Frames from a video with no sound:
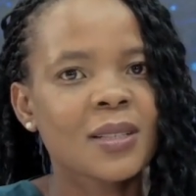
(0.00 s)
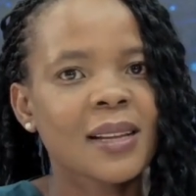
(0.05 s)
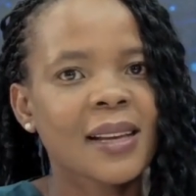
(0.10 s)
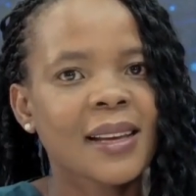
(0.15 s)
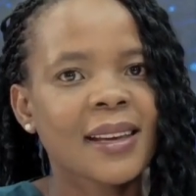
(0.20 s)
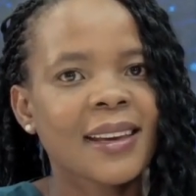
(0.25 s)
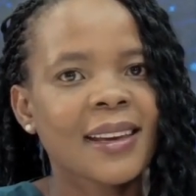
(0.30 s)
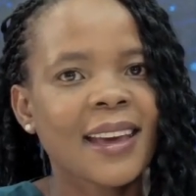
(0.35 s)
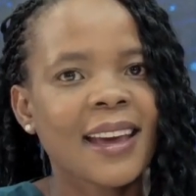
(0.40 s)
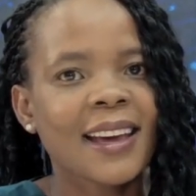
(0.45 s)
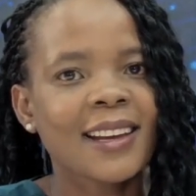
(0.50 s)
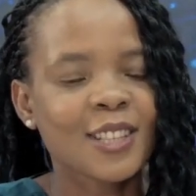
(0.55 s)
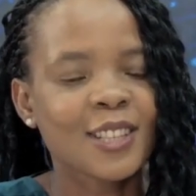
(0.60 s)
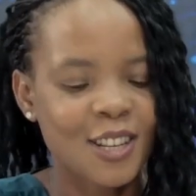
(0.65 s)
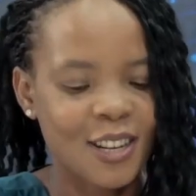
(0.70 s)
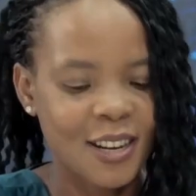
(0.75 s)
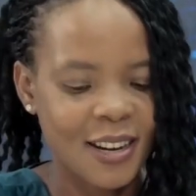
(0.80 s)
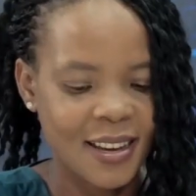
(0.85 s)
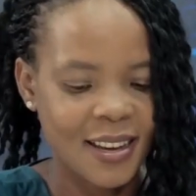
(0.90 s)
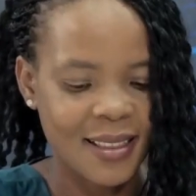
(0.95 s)
like
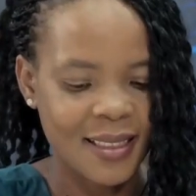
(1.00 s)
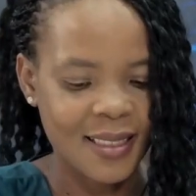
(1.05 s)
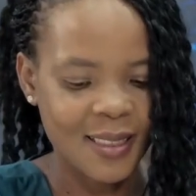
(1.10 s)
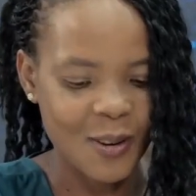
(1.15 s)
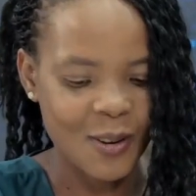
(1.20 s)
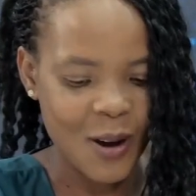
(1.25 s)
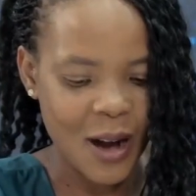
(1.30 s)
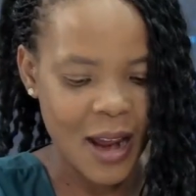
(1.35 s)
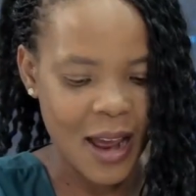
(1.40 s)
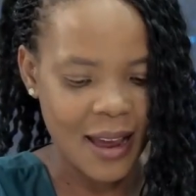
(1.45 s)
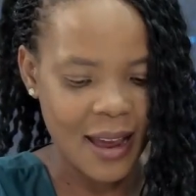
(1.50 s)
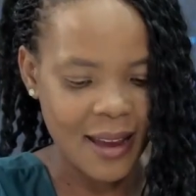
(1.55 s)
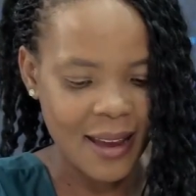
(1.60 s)
Catcher in the Rye.